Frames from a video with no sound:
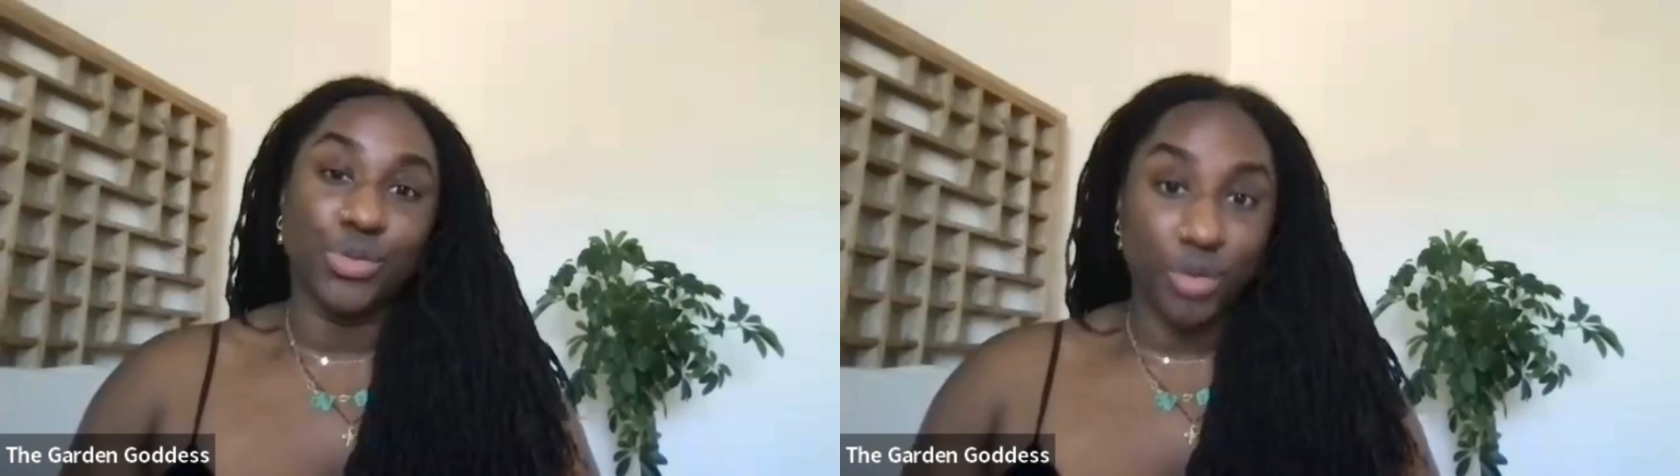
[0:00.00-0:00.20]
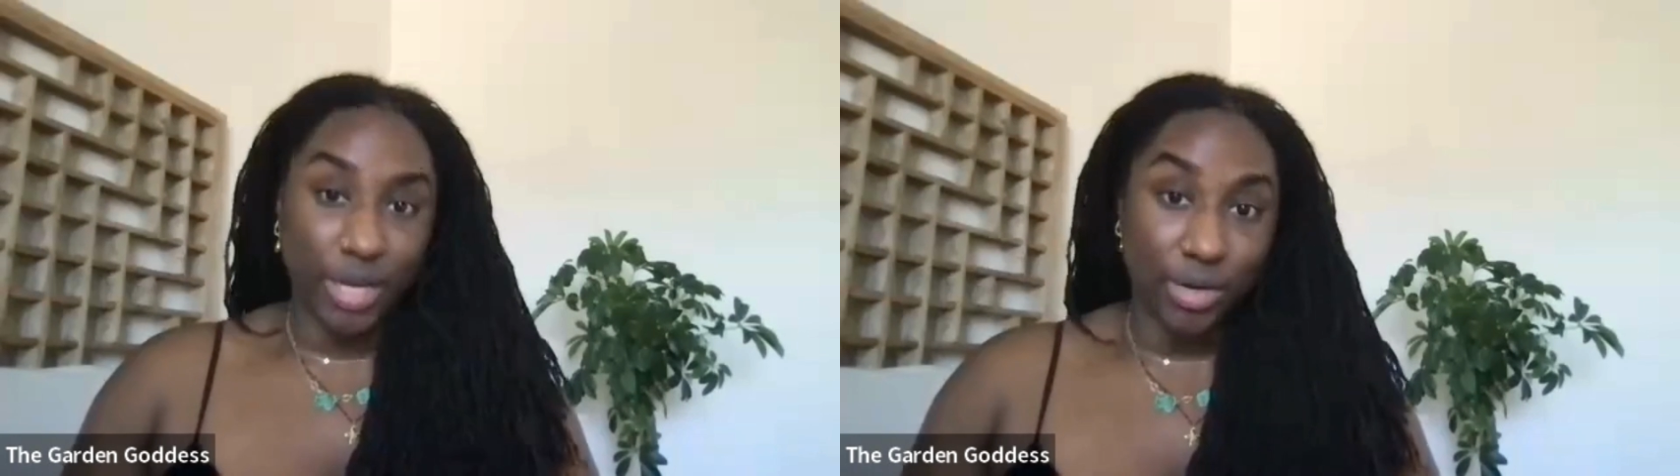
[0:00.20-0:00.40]

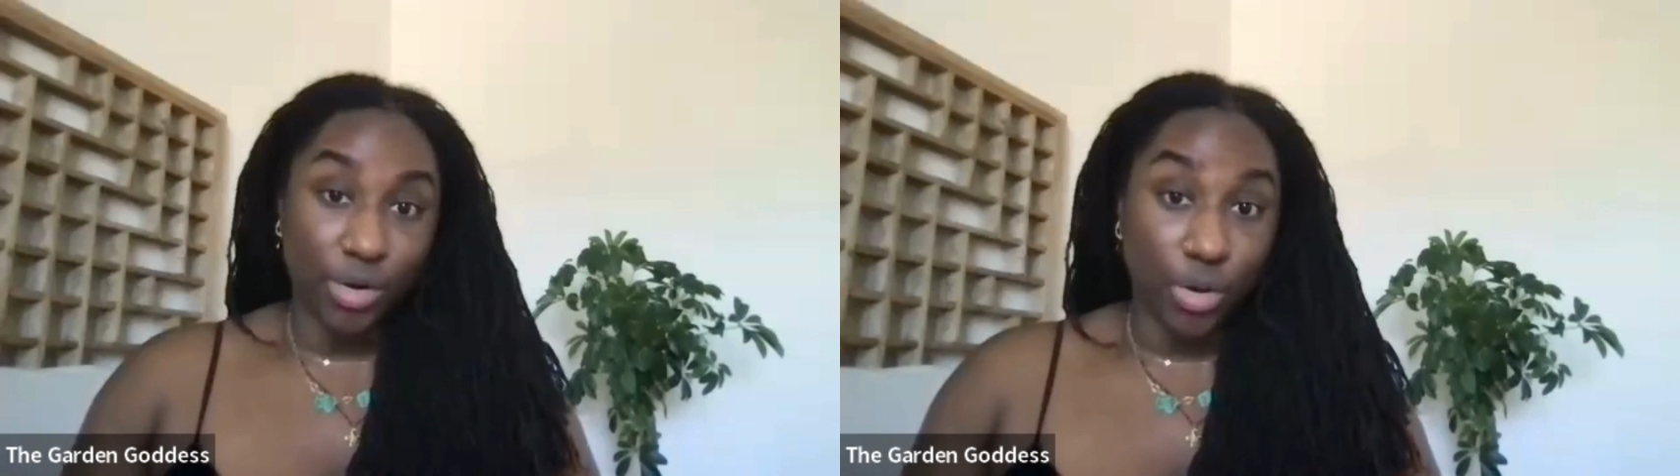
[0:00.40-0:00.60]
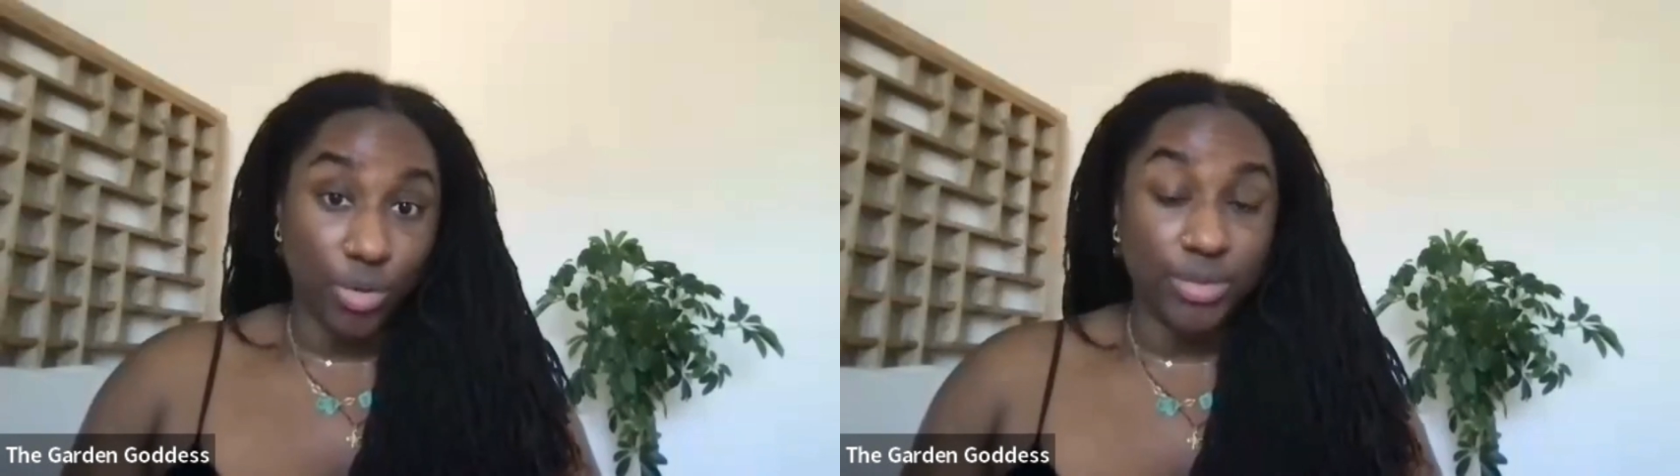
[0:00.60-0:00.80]
create
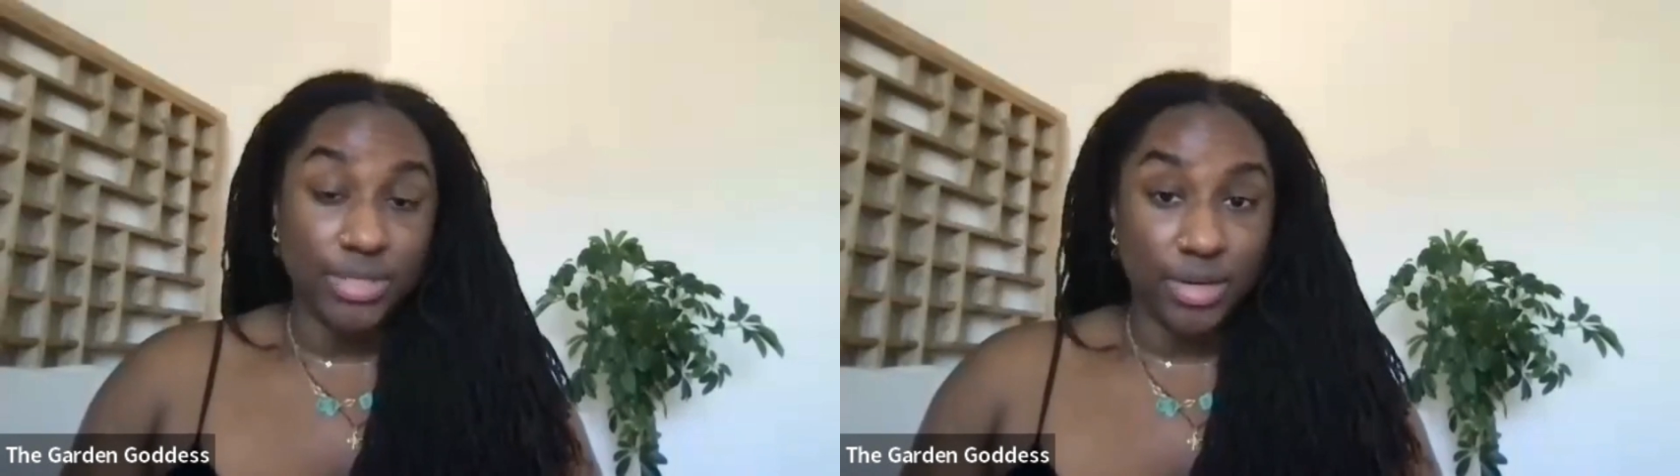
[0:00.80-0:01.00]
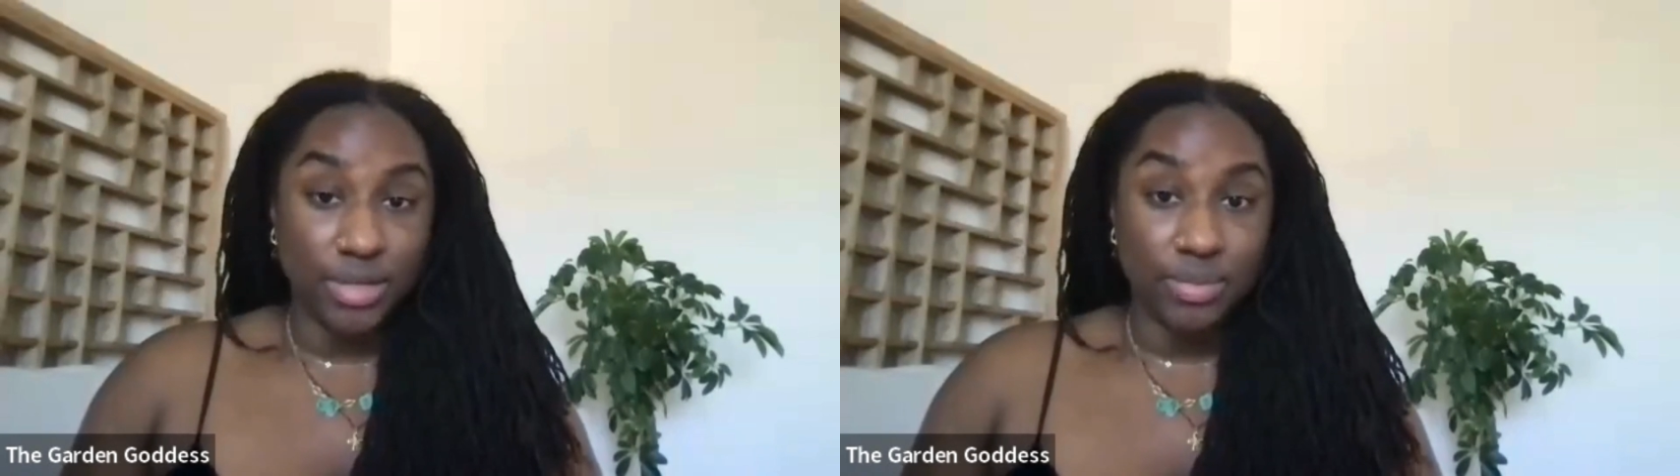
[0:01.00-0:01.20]
your
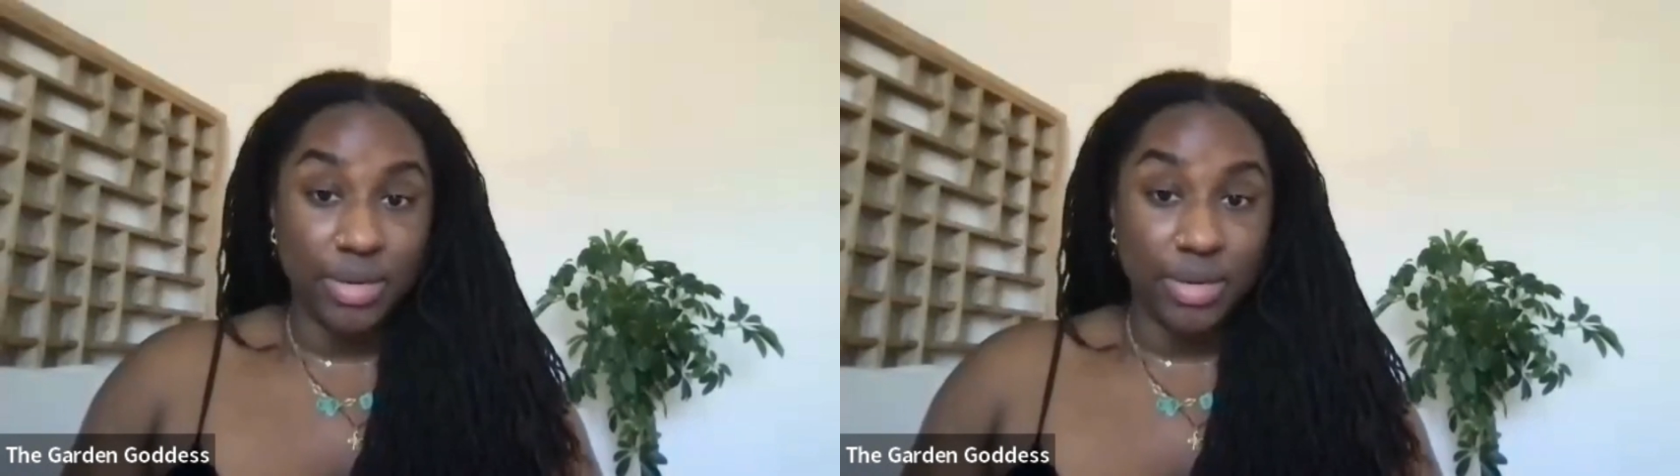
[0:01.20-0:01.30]
own sacred